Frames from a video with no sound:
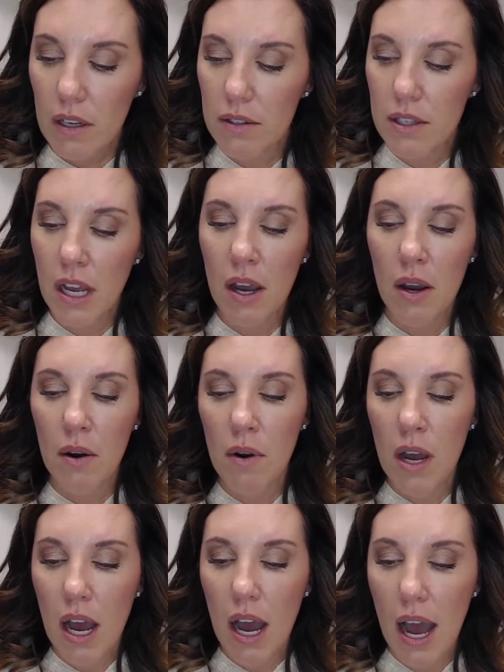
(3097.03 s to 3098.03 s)

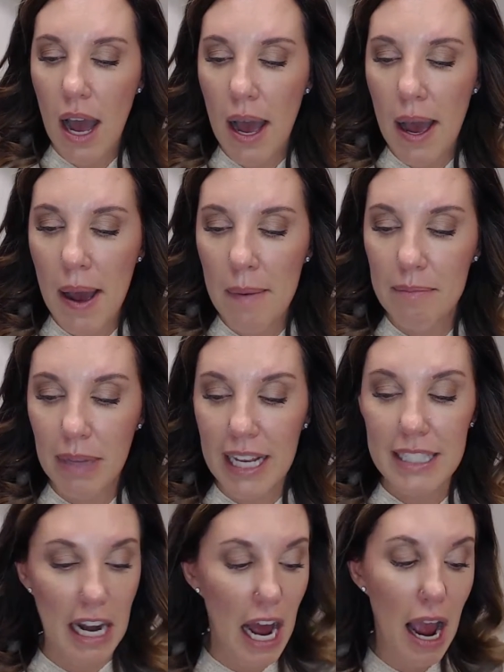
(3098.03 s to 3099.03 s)
So, like
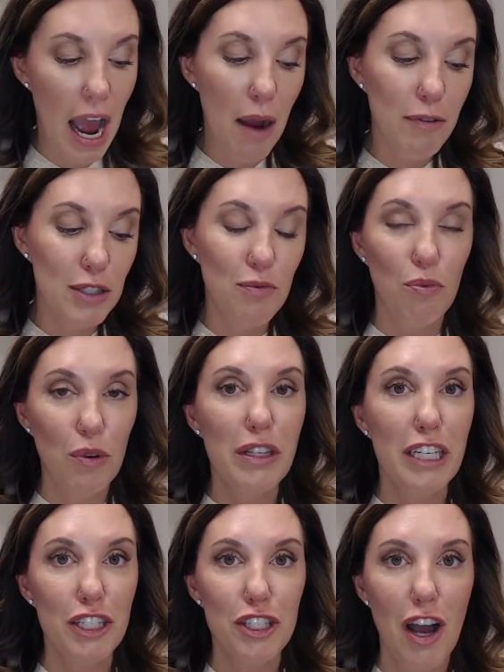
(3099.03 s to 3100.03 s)
I said, I was
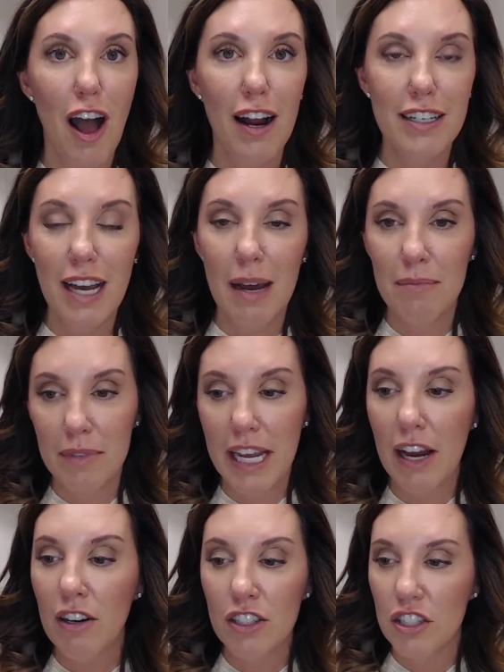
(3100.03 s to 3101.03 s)
really shocked.
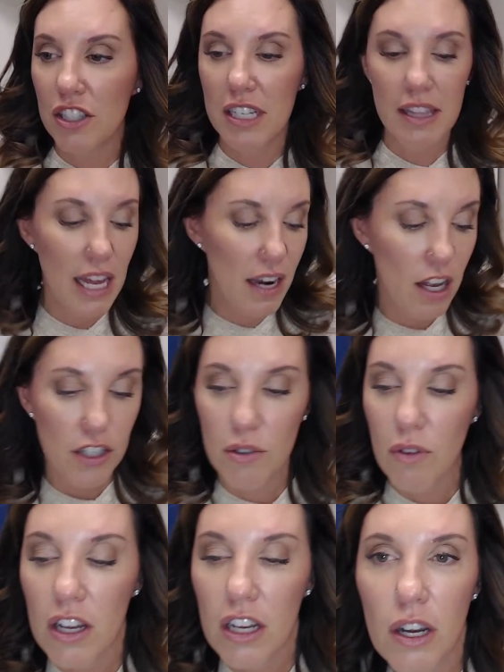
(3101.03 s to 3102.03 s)
Karen just did that not too
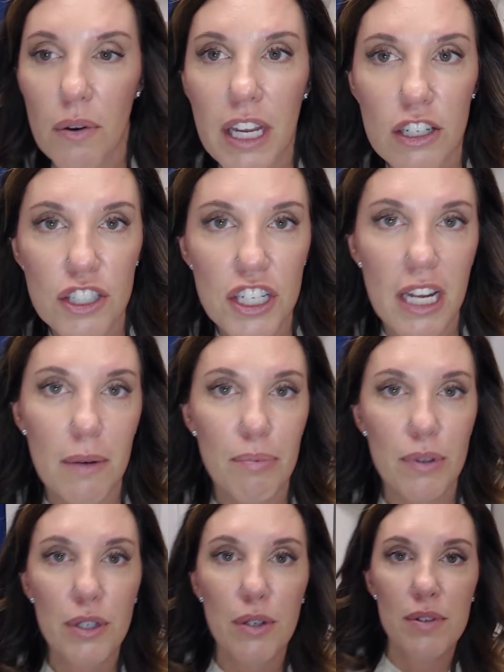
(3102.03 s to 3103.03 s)
long ago here. She had a
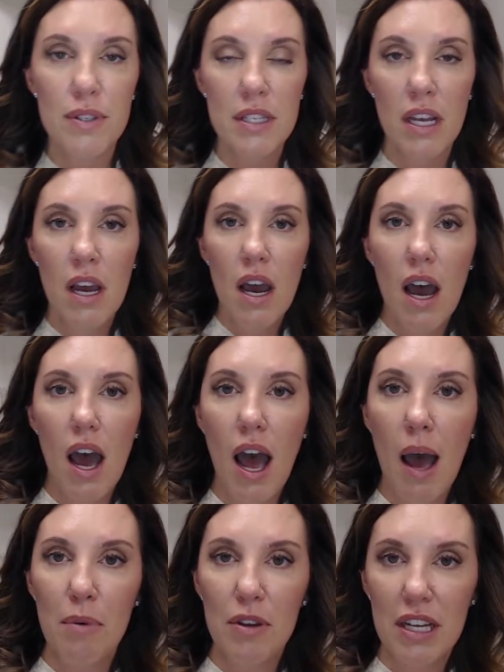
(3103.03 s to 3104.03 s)
bruise
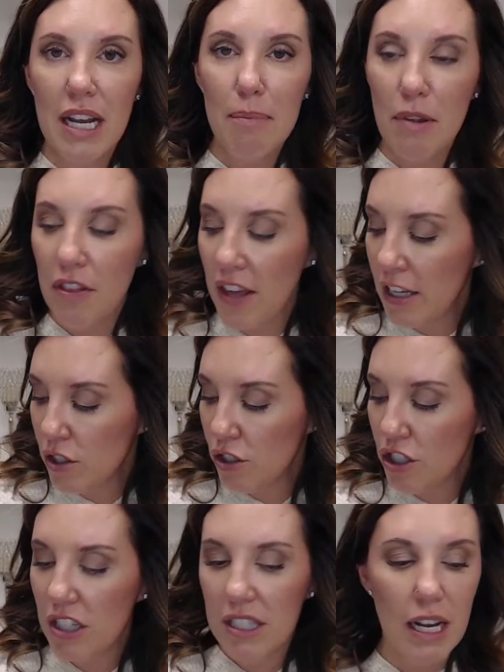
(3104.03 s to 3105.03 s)
with a couple things. So
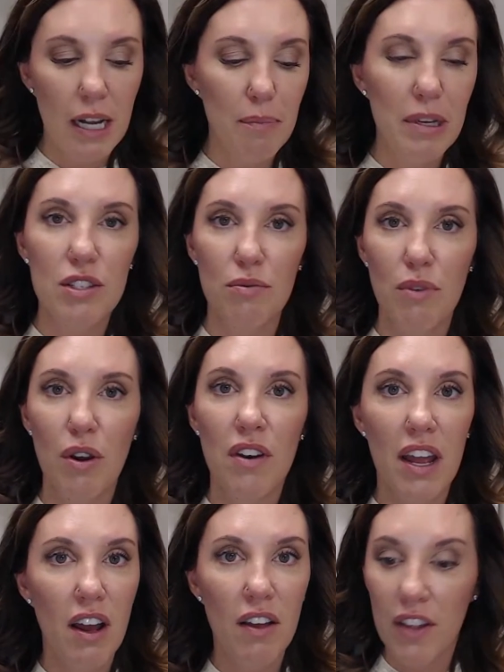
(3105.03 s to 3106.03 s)
she stuck a piece of
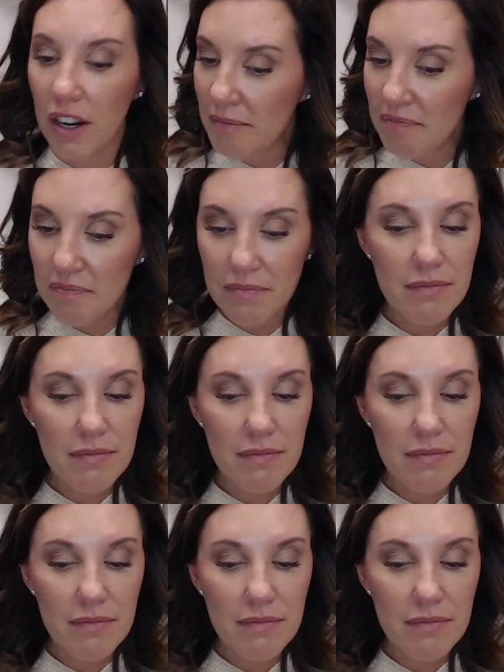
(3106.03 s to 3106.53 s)
rhodonite on there.